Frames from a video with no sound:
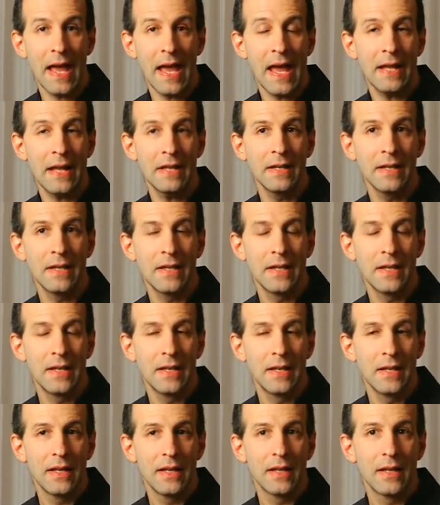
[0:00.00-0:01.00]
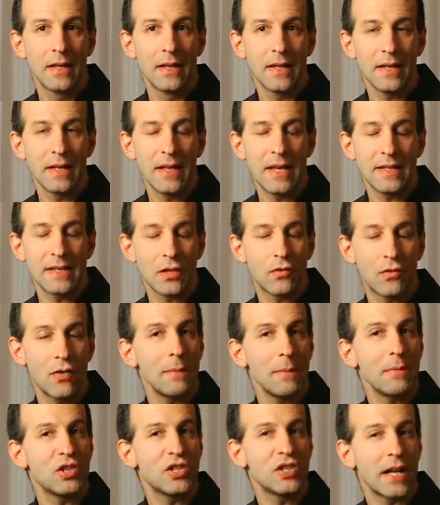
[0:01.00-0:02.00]
And he's
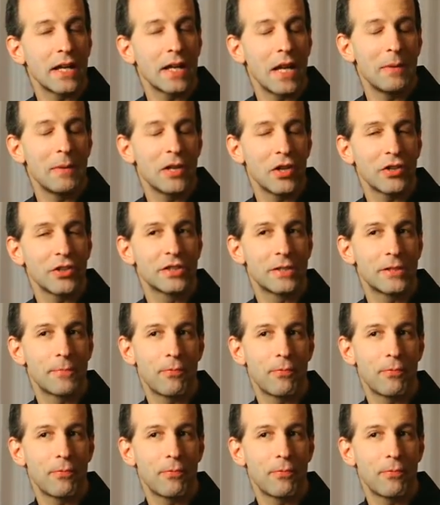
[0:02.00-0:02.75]
incredibly shaken up, but he's also